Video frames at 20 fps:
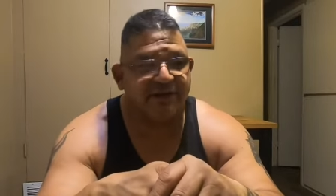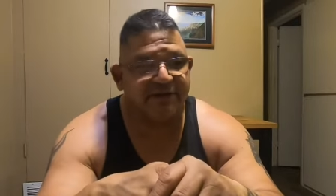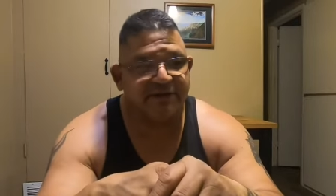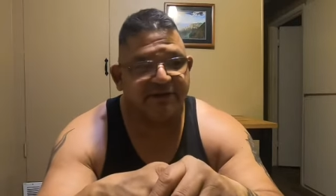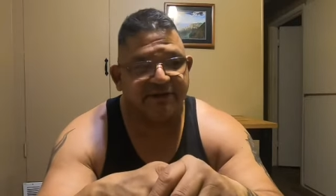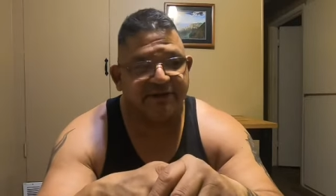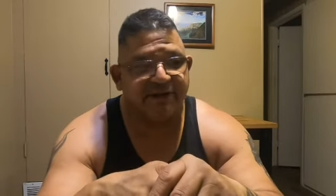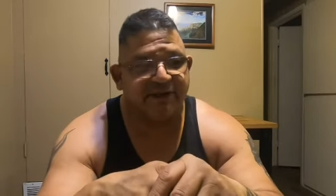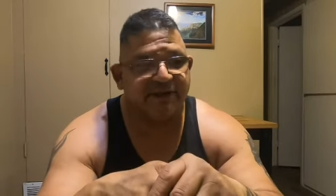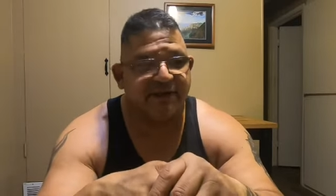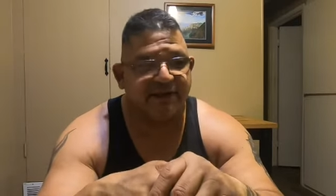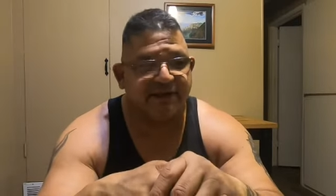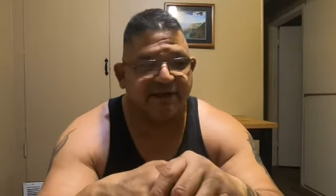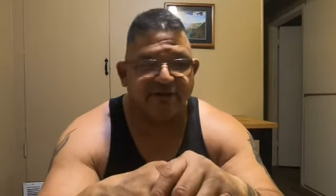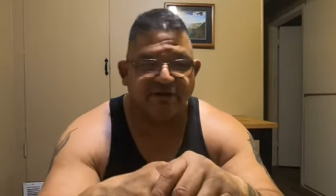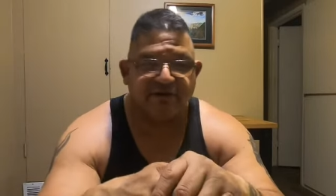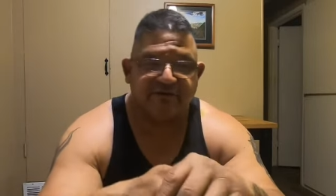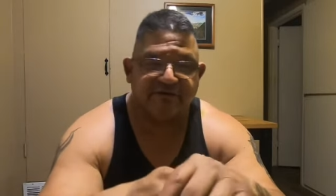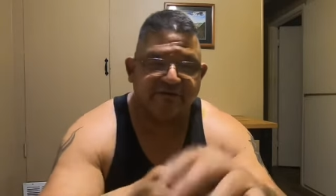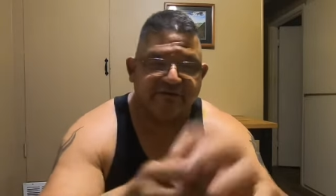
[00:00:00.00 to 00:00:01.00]
you know, they can't
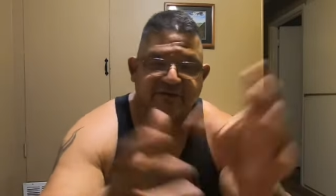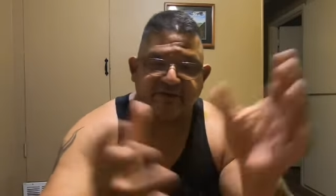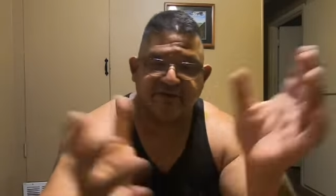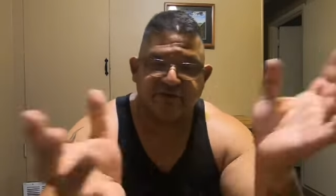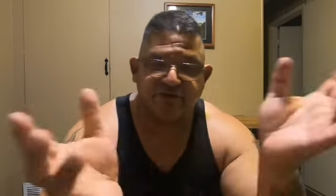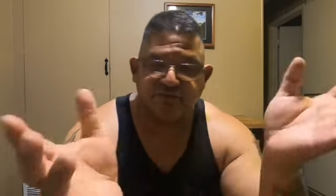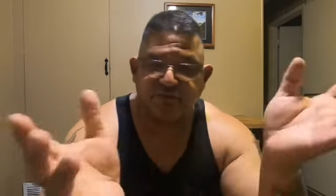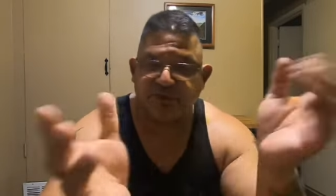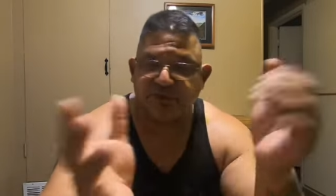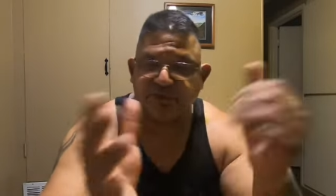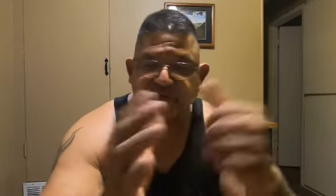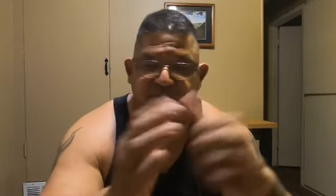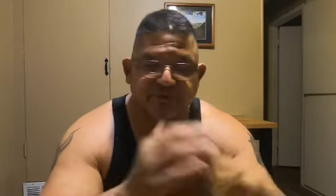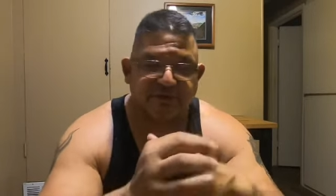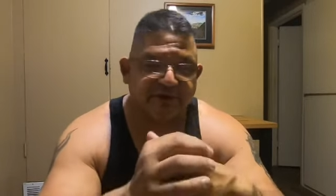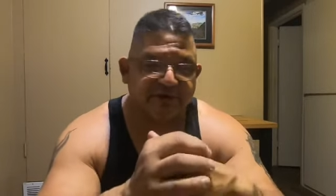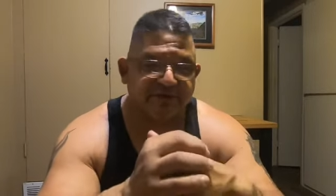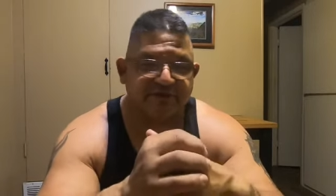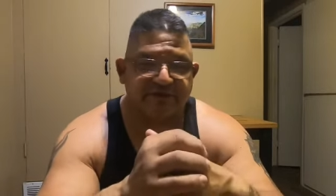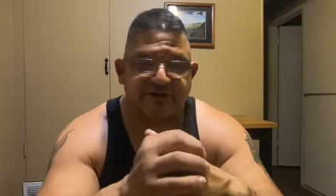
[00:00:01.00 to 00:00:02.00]
carry 52 people or
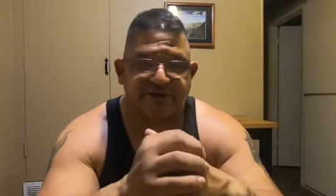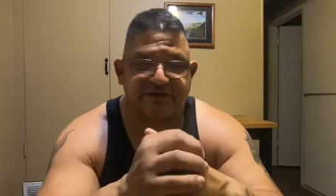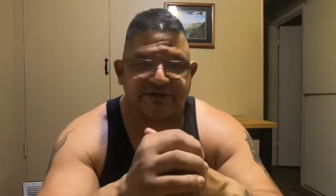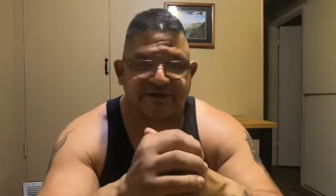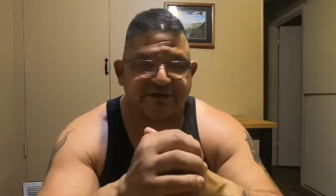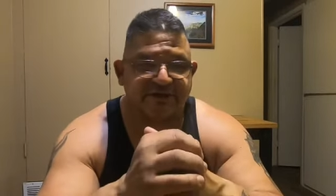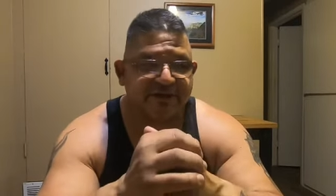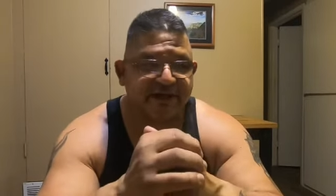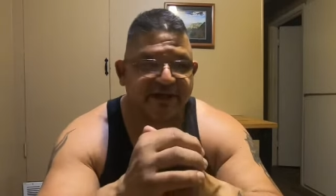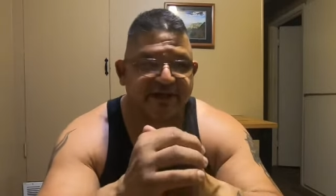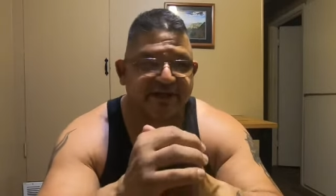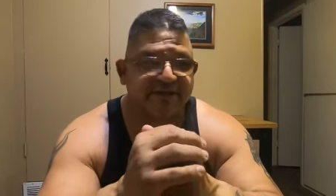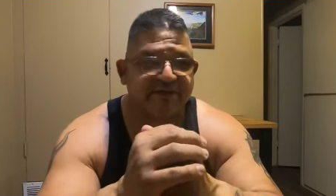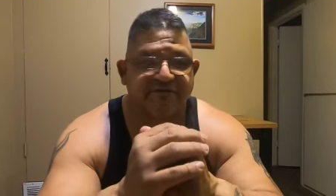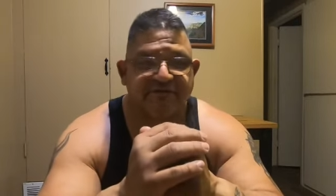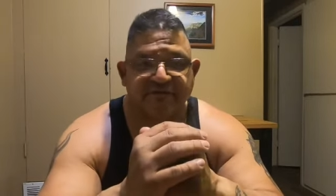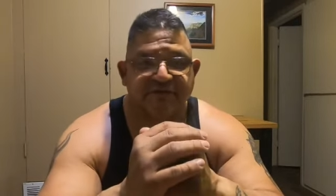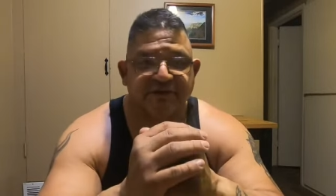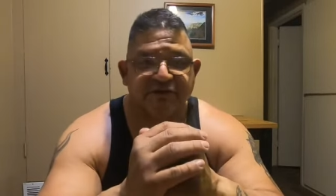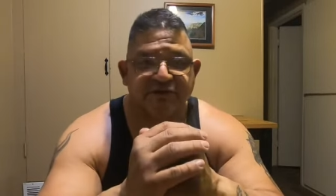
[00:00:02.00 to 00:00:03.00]
whatever it is. He's taking the
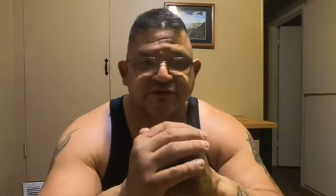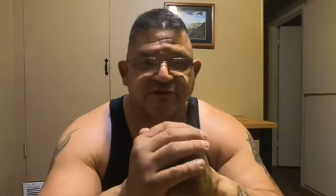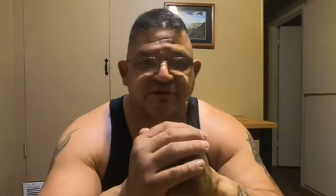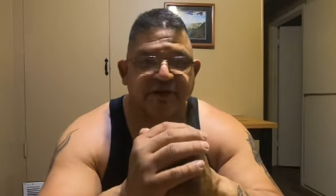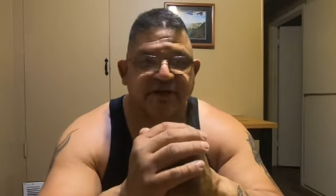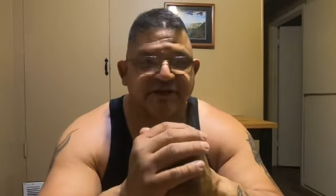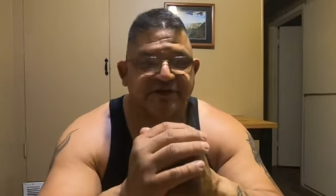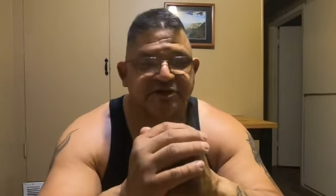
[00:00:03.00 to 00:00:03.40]
52 guy